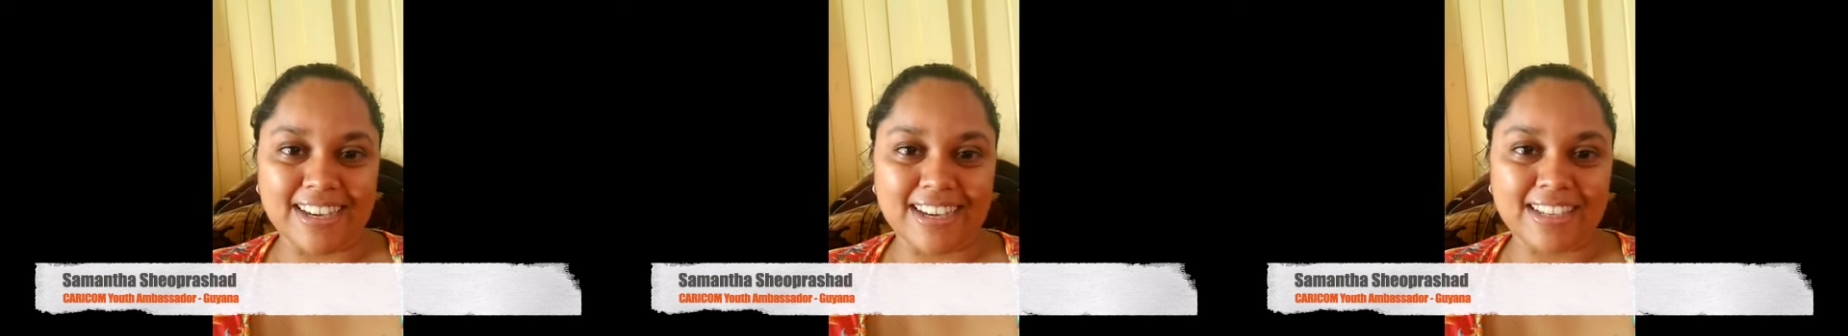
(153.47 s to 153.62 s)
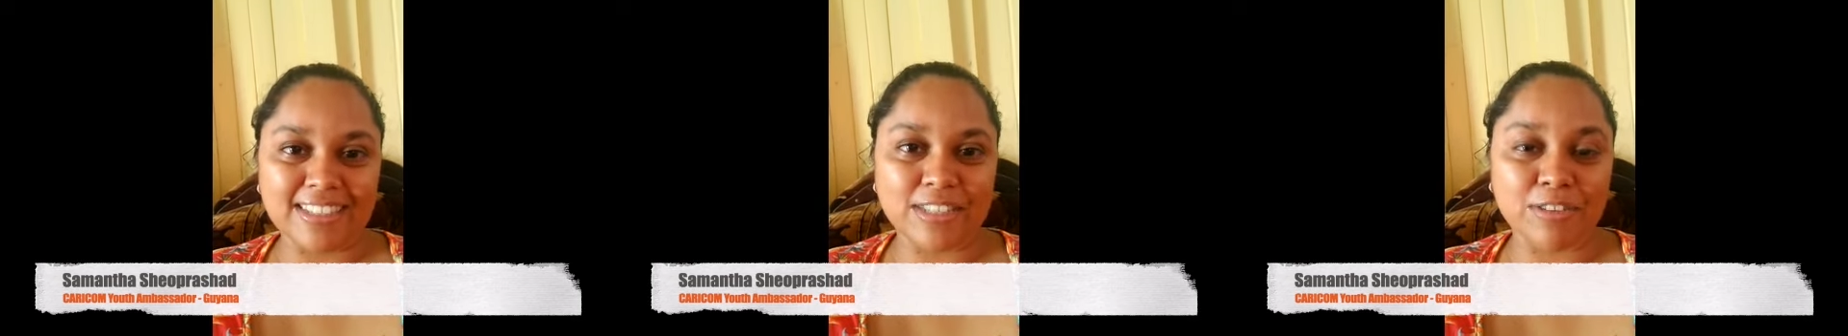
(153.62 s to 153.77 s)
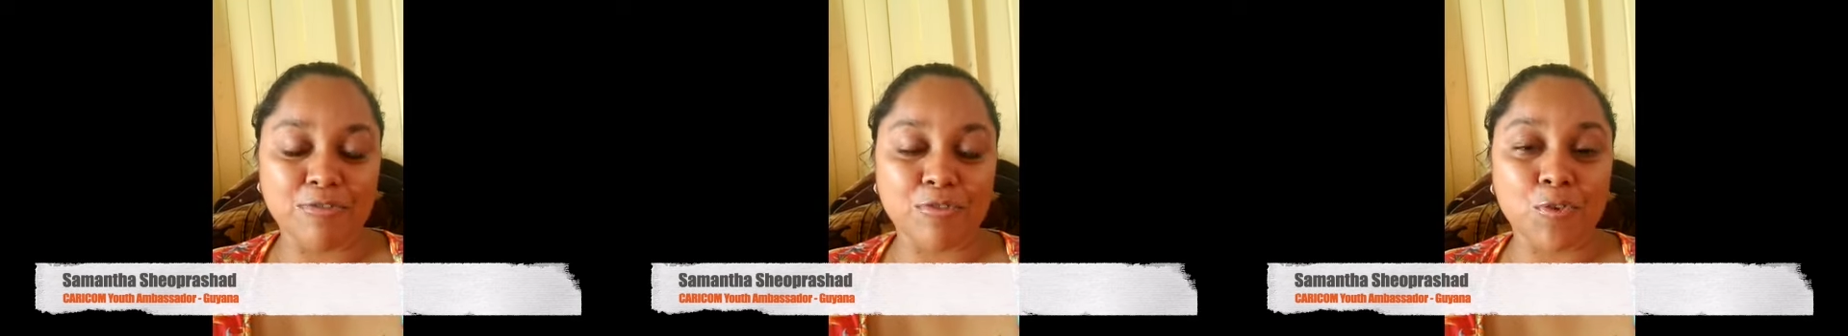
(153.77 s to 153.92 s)

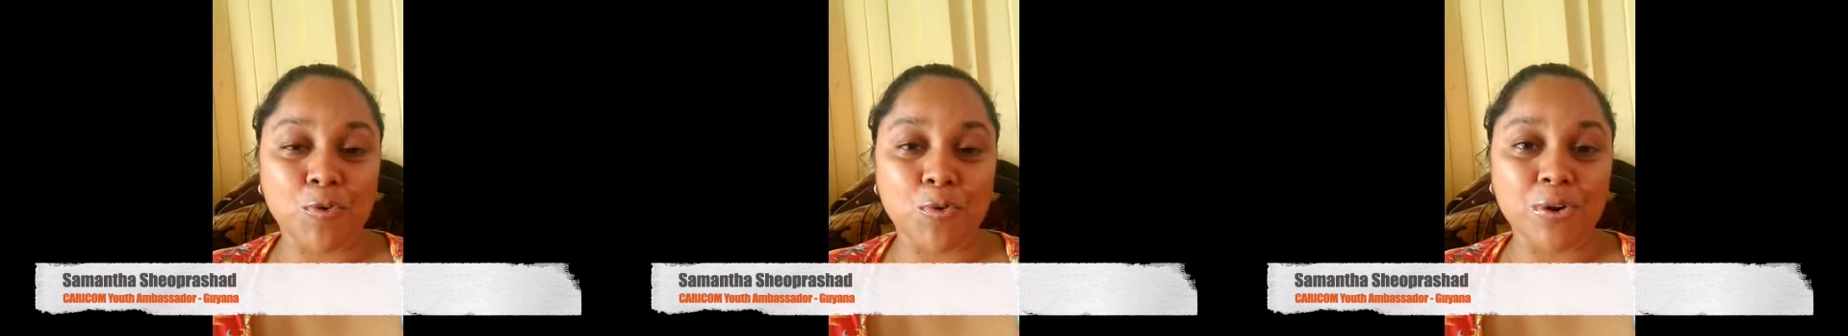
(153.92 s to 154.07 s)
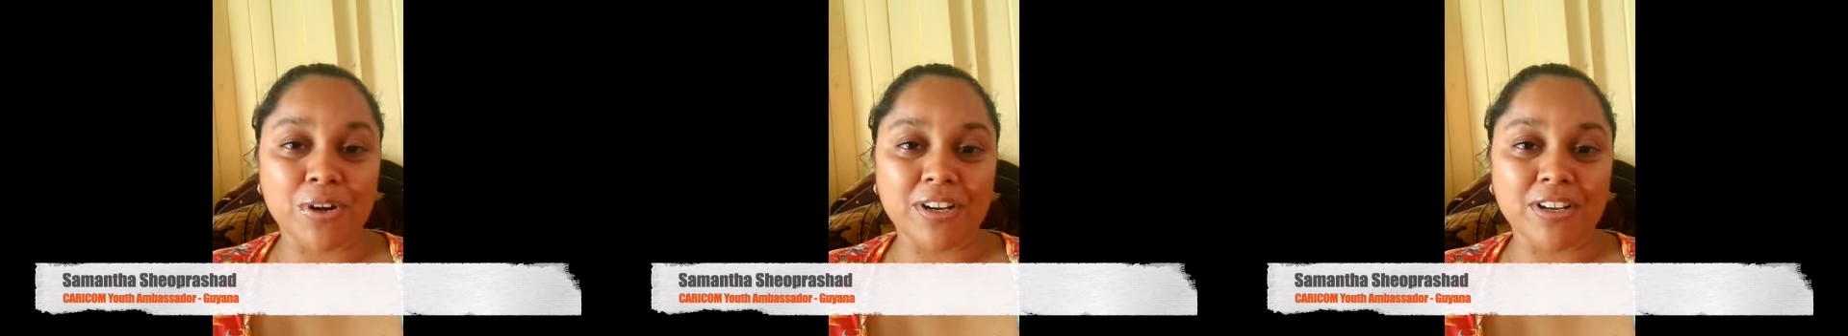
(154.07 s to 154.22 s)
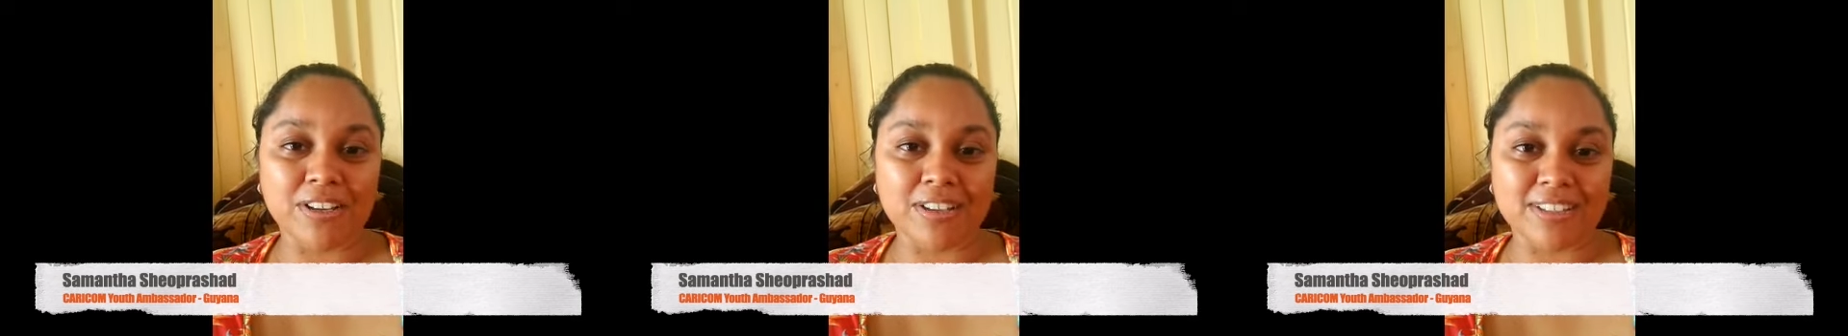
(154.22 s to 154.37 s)
has
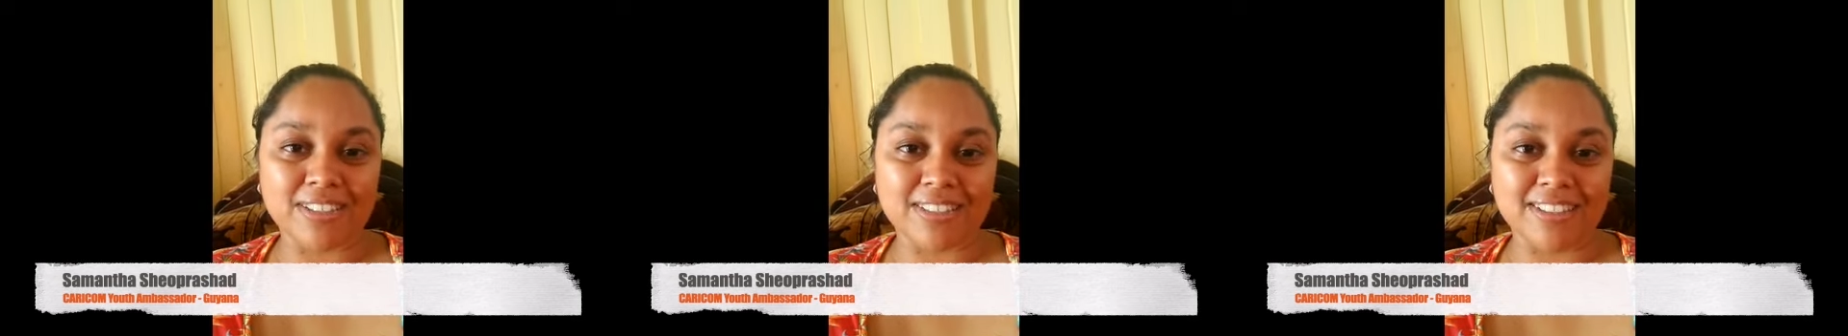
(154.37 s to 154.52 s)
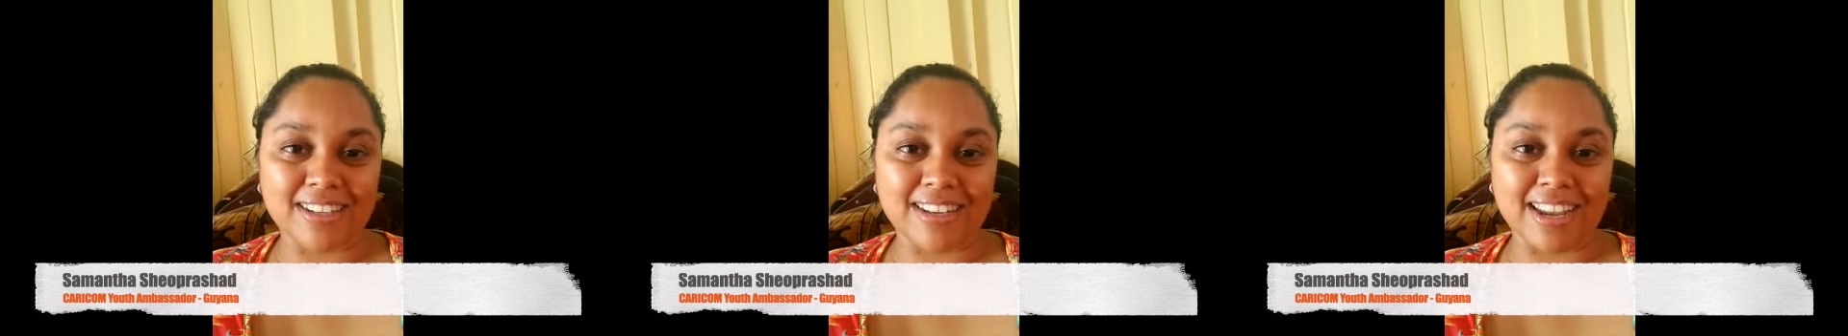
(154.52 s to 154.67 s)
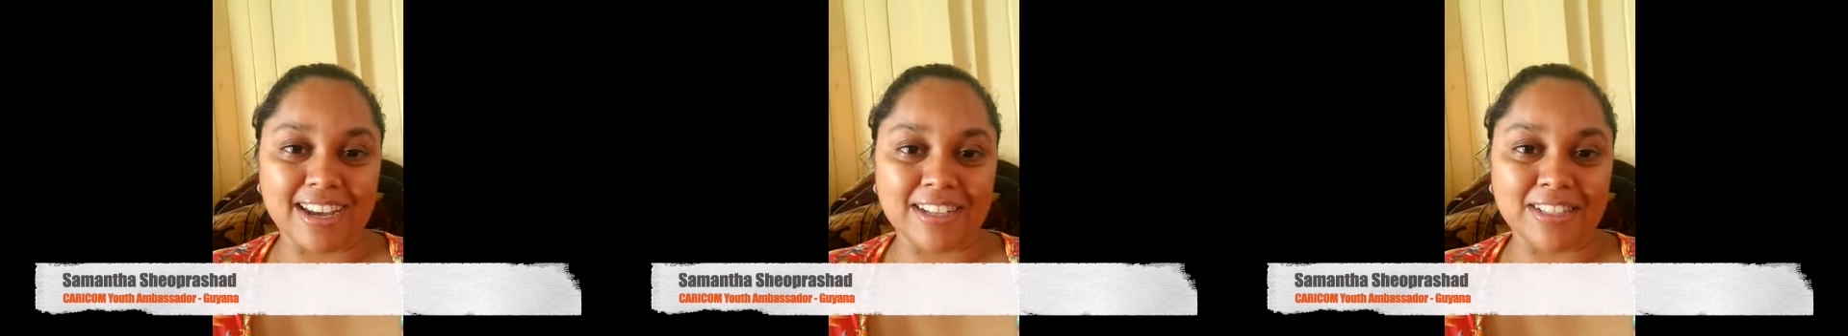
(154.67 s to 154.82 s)
afforded us
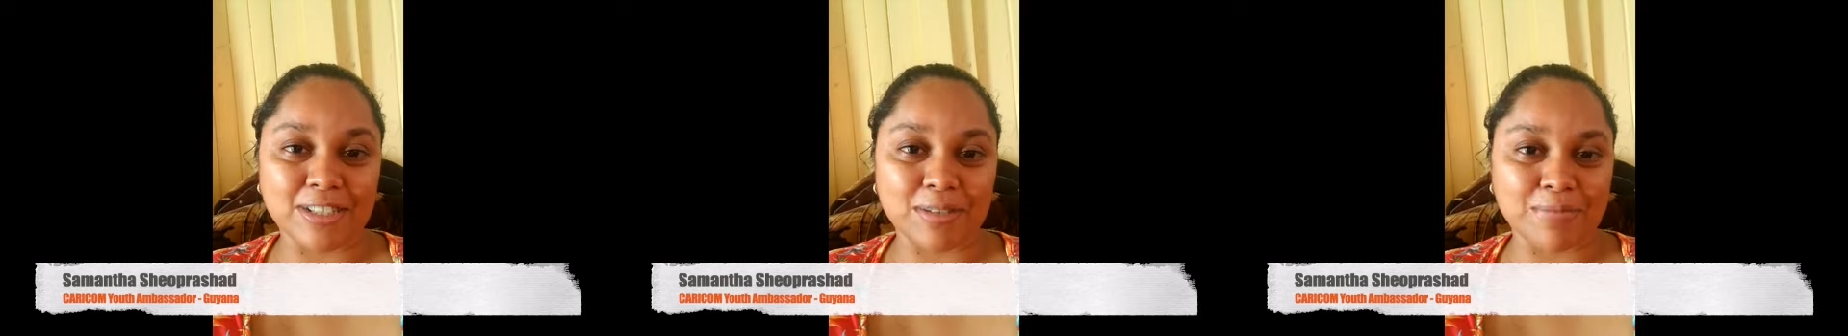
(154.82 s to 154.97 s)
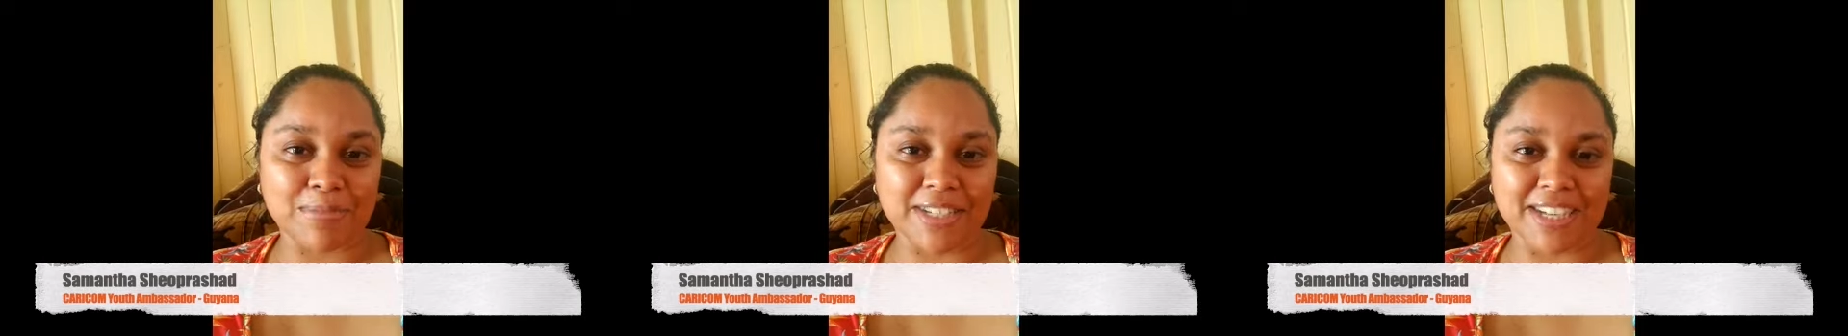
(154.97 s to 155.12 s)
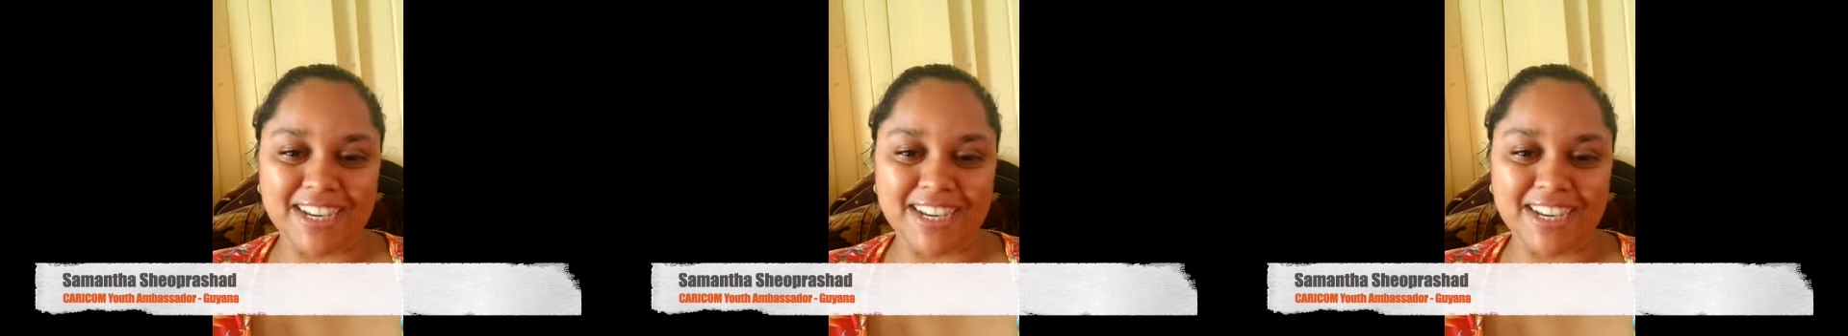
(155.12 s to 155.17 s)
to light up